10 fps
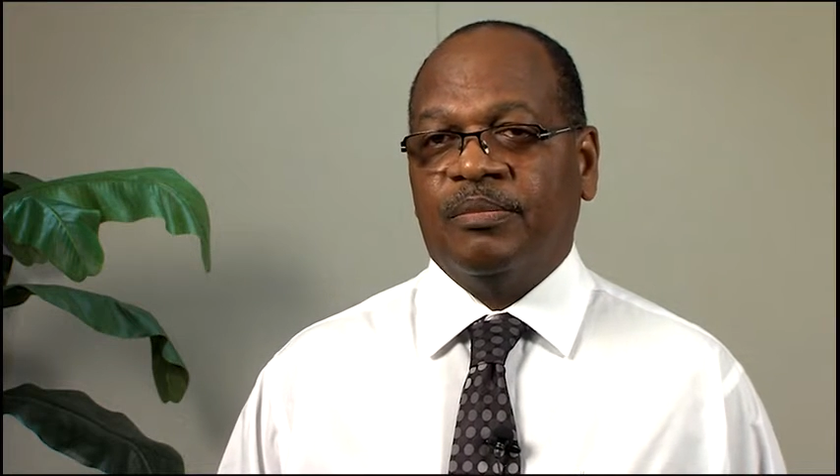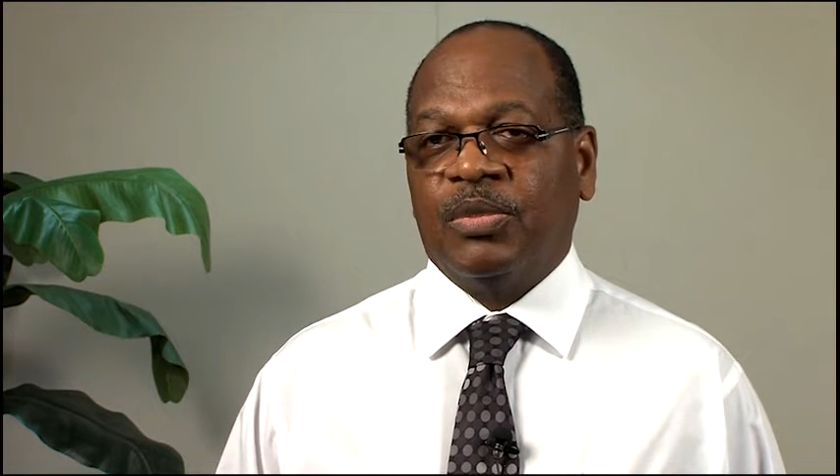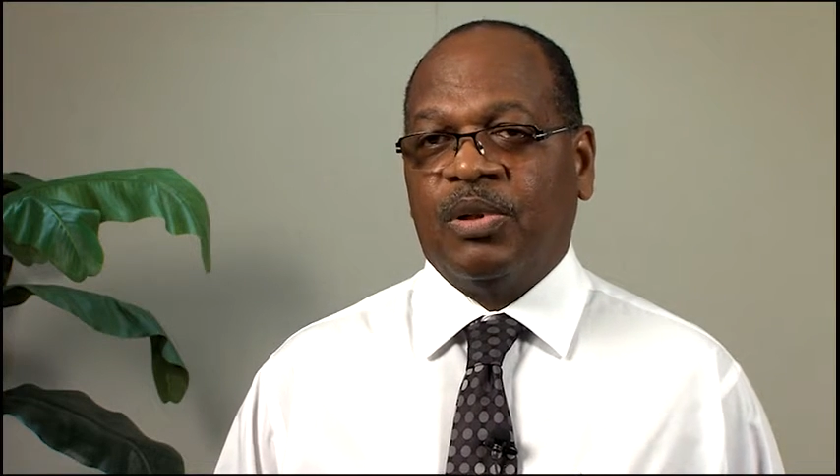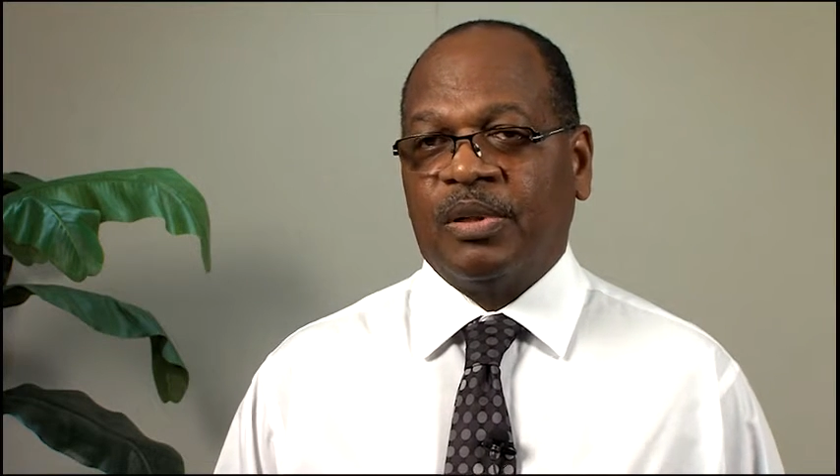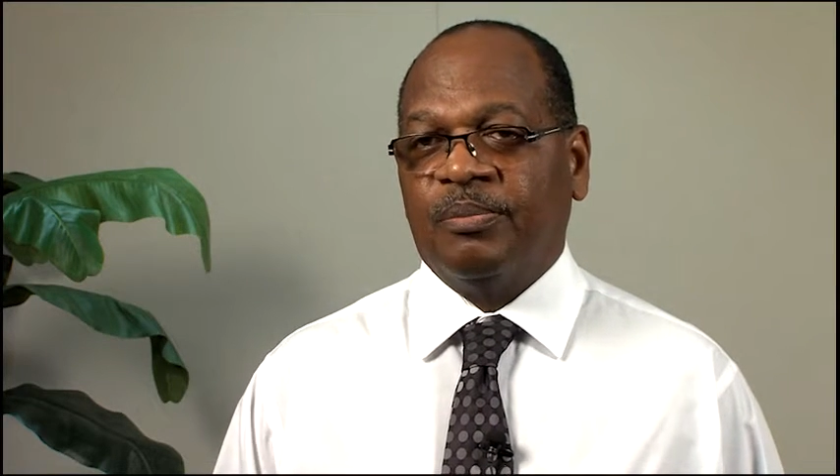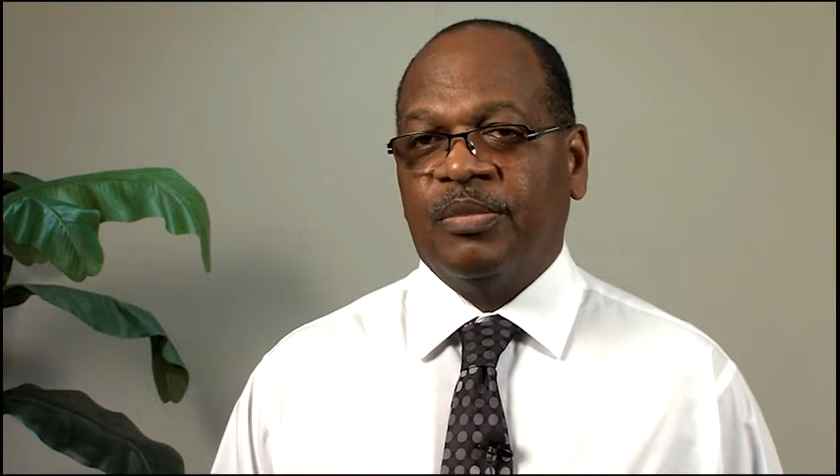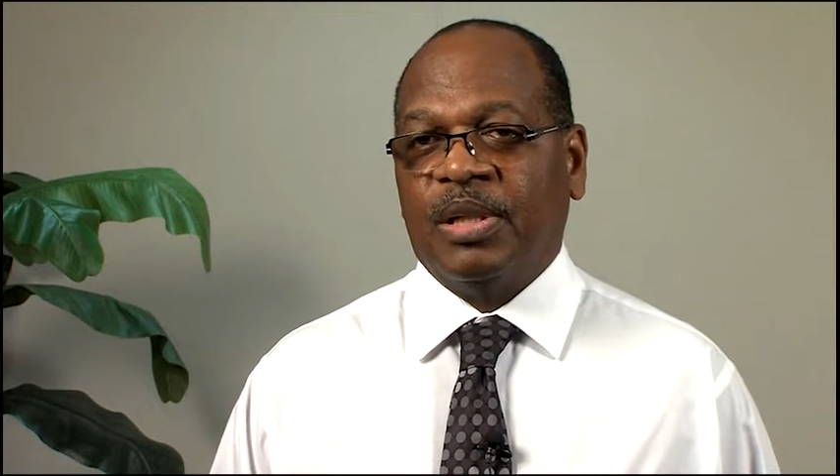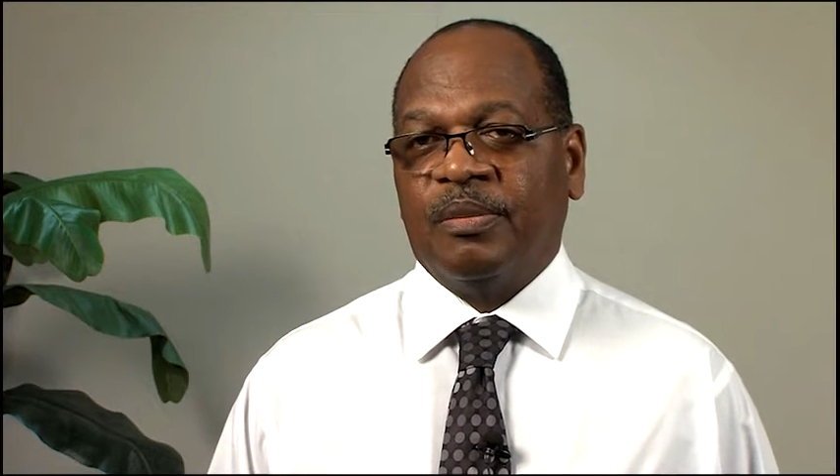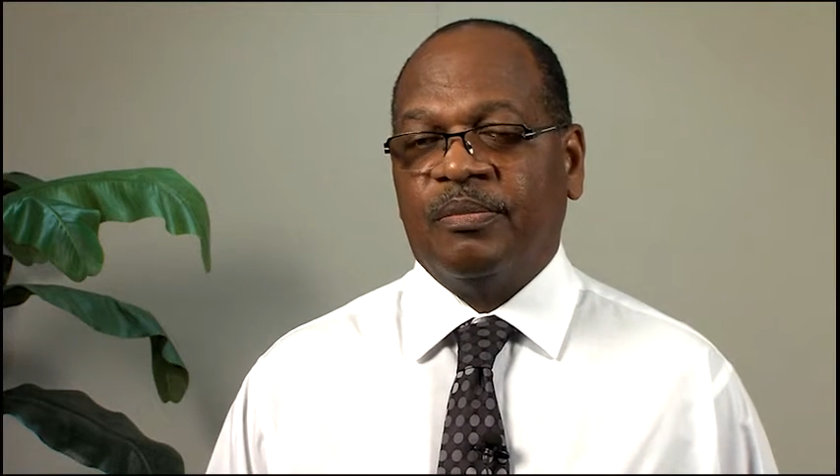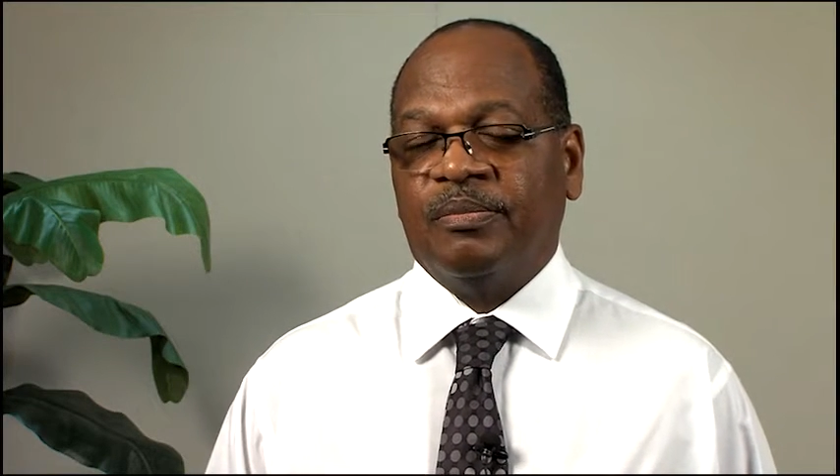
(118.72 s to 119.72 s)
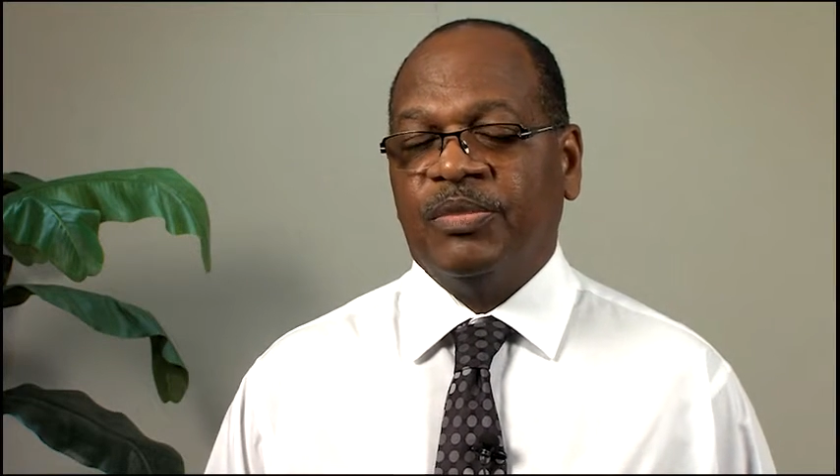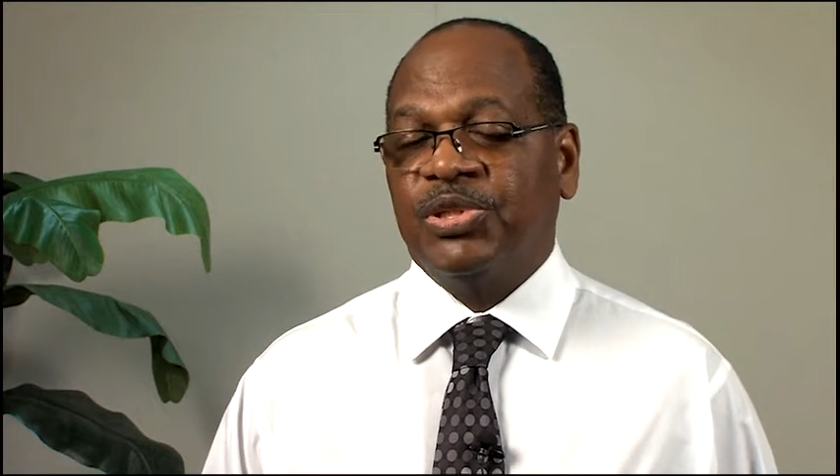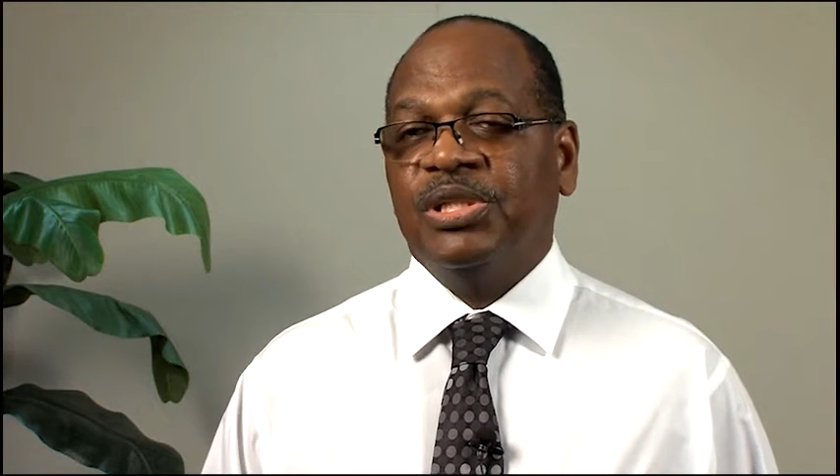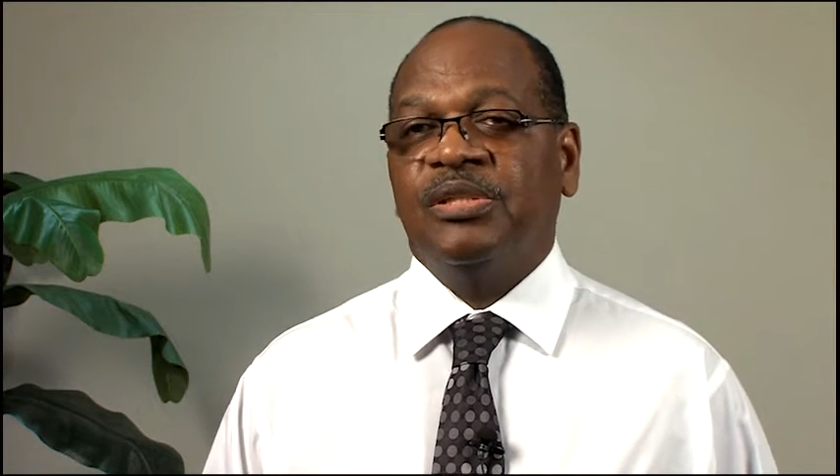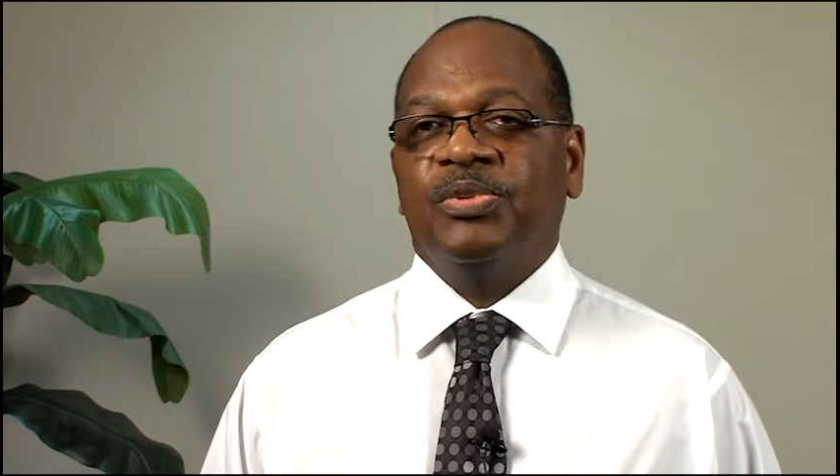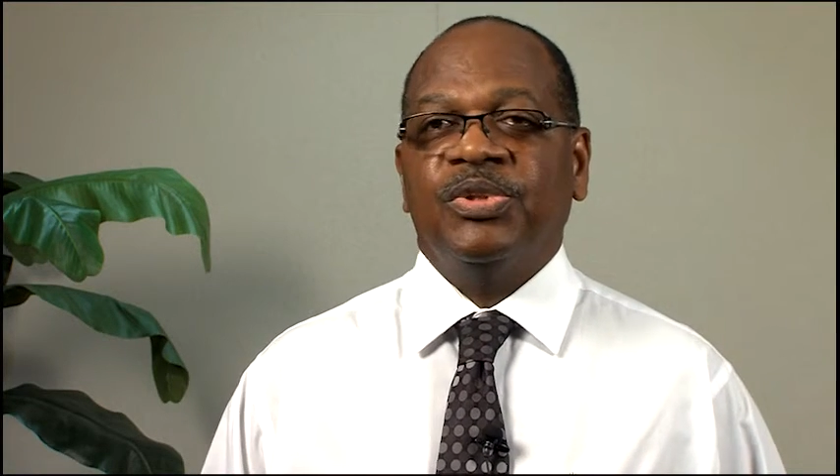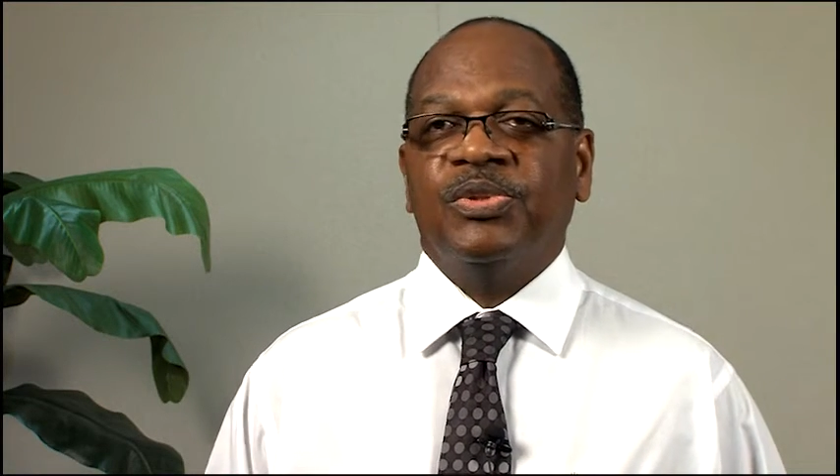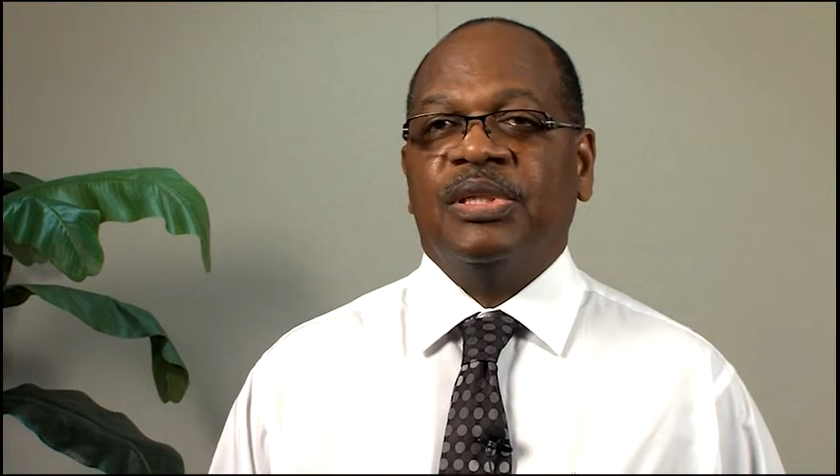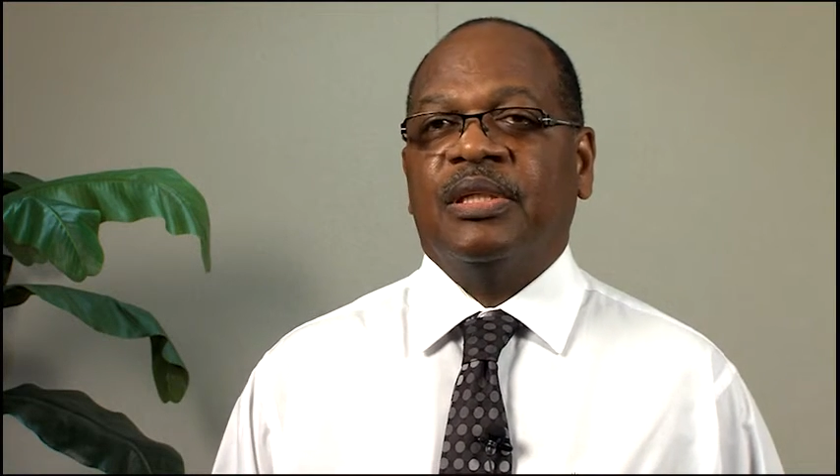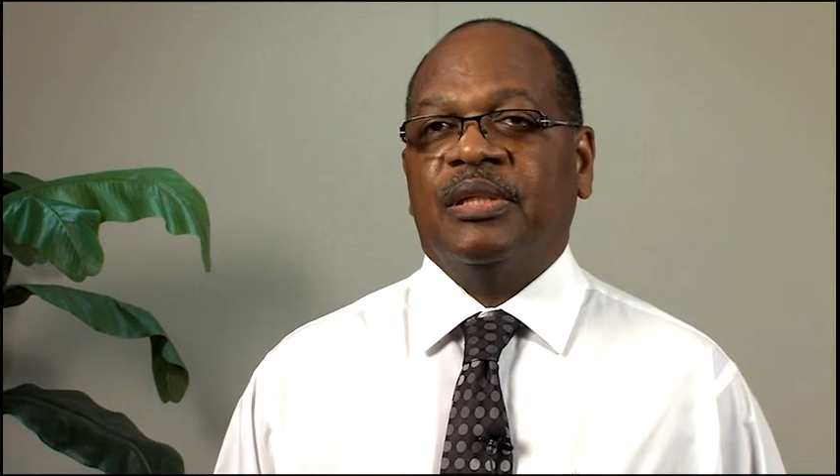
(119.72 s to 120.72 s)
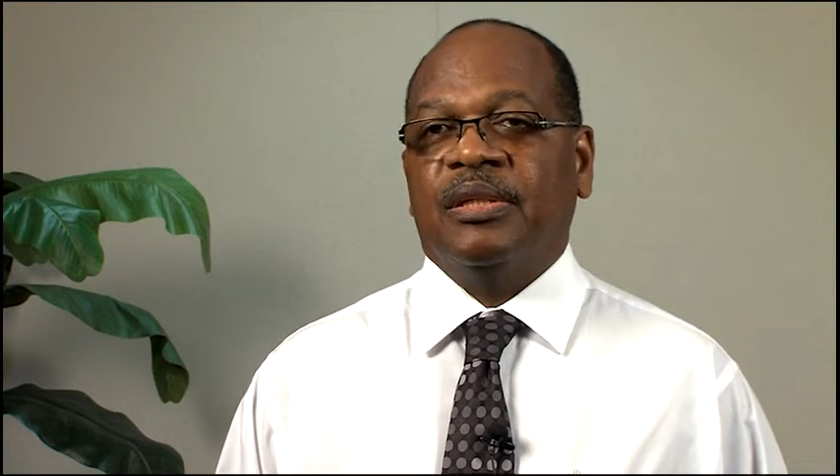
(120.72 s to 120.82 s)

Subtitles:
other machines we use in